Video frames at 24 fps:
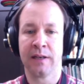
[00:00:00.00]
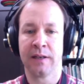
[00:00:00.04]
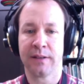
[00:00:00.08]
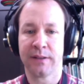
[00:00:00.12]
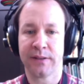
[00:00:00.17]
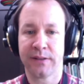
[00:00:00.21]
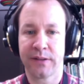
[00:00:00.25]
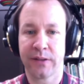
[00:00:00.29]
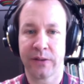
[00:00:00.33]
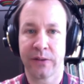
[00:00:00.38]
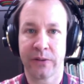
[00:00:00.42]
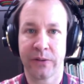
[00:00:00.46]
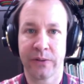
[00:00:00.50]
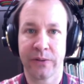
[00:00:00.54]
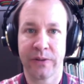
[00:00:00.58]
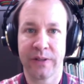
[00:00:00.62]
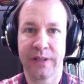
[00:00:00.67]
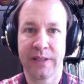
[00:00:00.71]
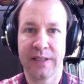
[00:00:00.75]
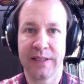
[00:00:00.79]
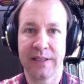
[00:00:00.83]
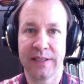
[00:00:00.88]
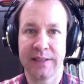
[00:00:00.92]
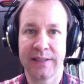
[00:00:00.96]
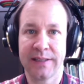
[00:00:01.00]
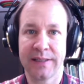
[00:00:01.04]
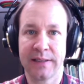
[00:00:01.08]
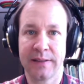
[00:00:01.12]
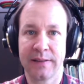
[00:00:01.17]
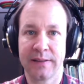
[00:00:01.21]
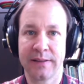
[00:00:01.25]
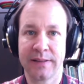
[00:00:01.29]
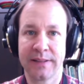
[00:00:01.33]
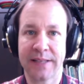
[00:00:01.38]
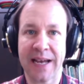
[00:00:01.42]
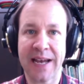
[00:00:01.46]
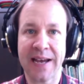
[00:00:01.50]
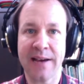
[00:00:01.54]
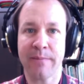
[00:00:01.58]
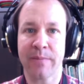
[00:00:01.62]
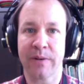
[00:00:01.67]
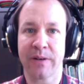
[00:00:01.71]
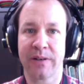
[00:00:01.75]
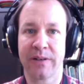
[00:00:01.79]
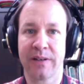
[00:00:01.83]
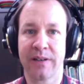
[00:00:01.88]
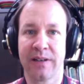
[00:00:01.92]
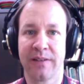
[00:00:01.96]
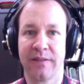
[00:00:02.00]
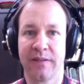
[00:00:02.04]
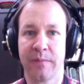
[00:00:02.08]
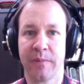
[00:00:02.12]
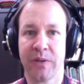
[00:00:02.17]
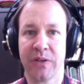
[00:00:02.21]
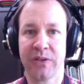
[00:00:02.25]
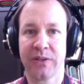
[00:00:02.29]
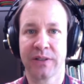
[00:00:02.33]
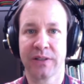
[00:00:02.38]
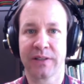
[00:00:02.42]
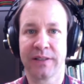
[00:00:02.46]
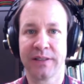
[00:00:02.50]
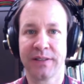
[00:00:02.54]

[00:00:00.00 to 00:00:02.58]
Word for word: So the timbre of a musical